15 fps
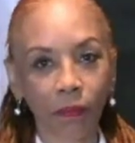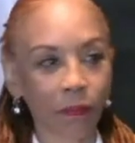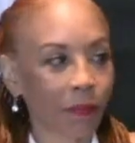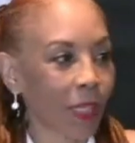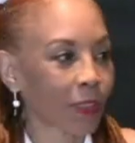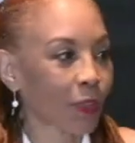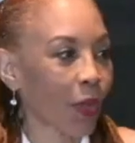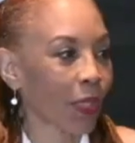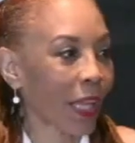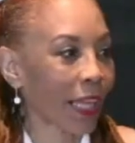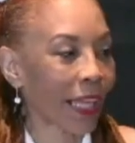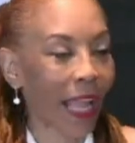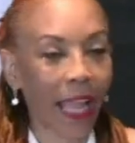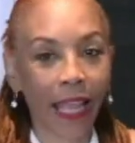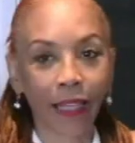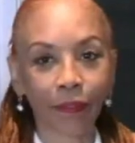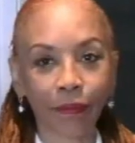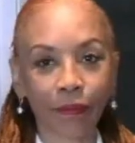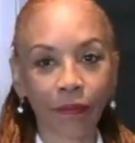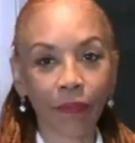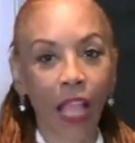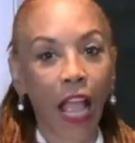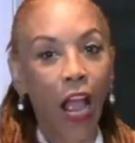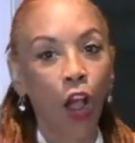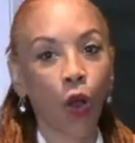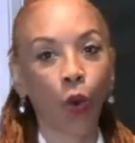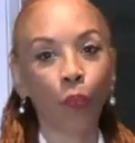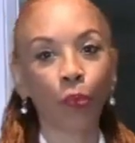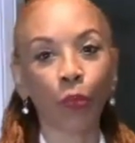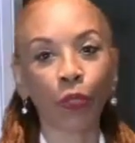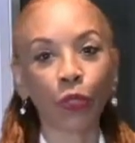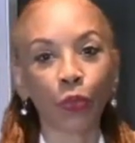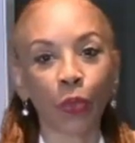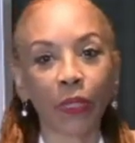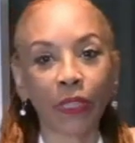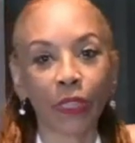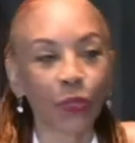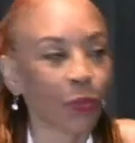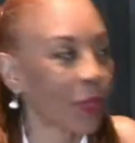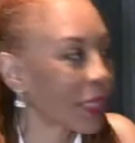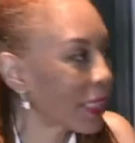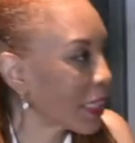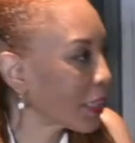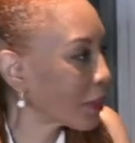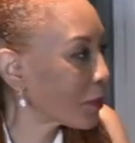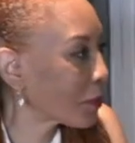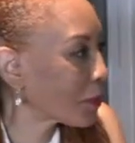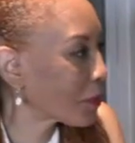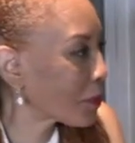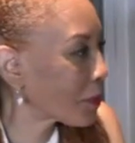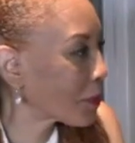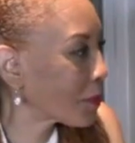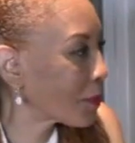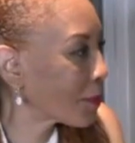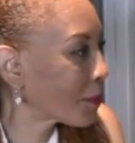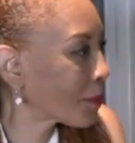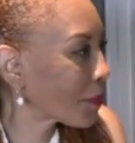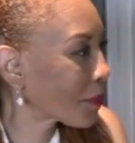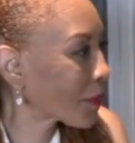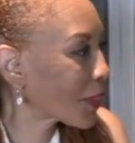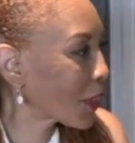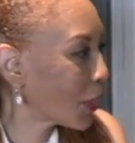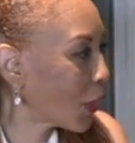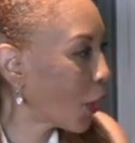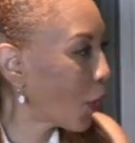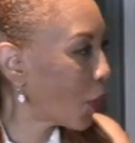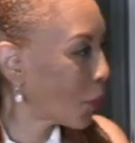That's all I got. I hope you enjoyed this reading. You know?